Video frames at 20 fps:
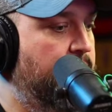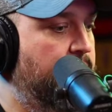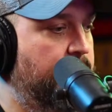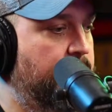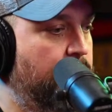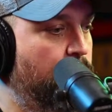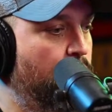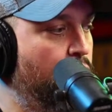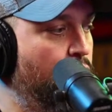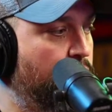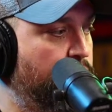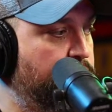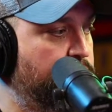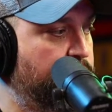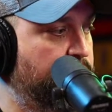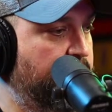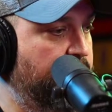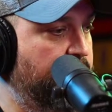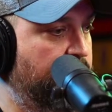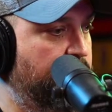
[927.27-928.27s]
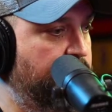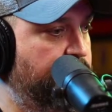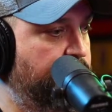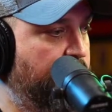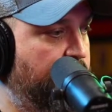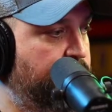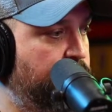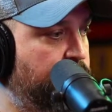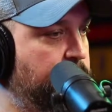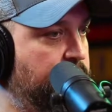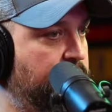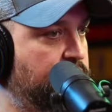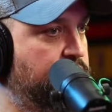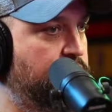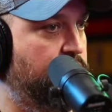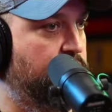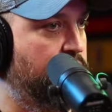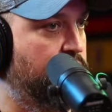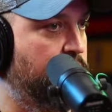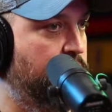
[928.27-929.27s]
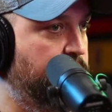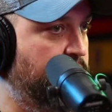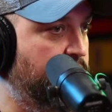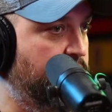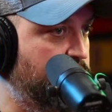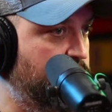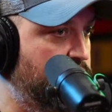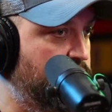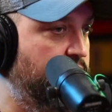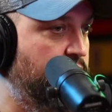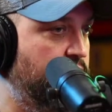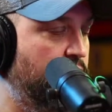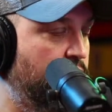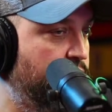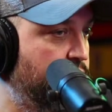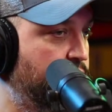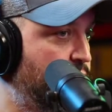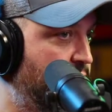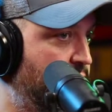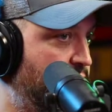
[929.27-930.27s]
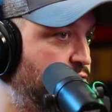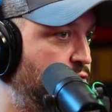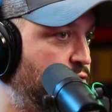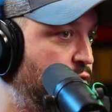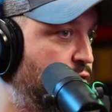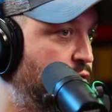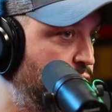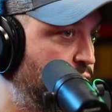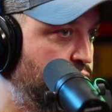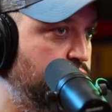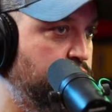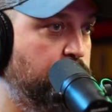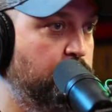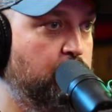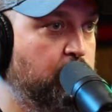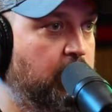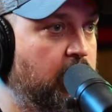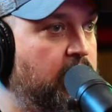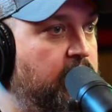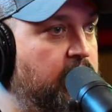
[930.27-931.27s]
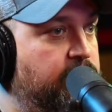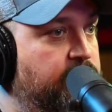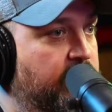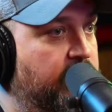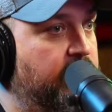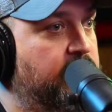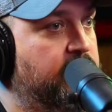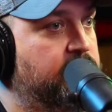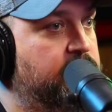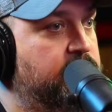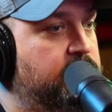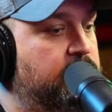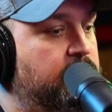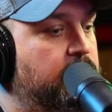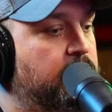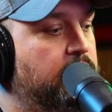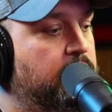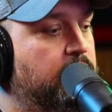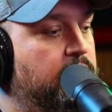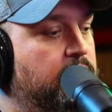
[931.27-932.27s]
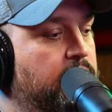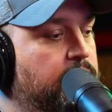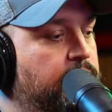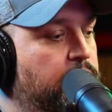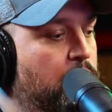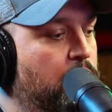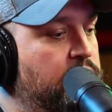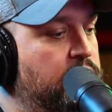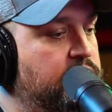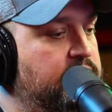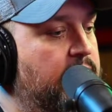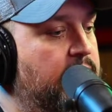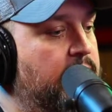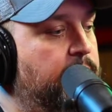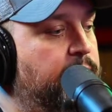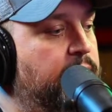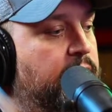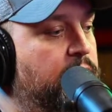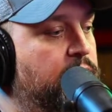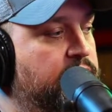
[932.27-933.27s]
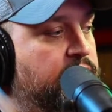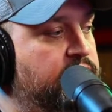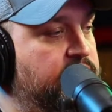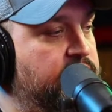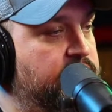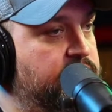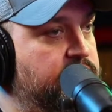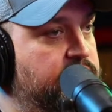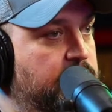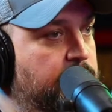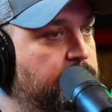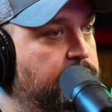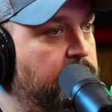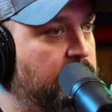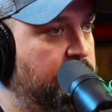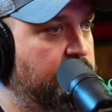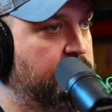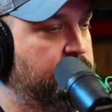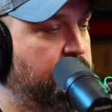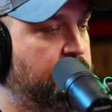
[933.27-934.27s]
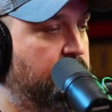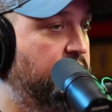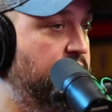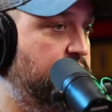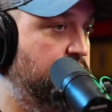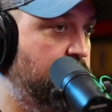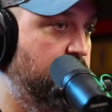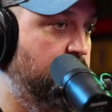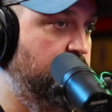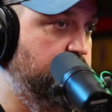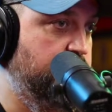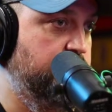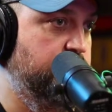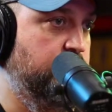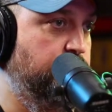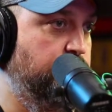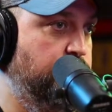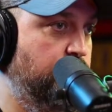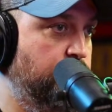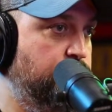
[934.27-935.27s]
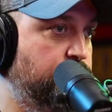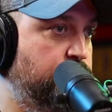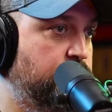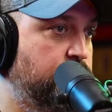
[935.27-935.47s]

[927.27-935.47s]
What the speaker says: I'm wondering if everybody's heard, because I know that you guys are huge Mulan fans, for what's happening with Disney Plus. I like to call it Disney Plus.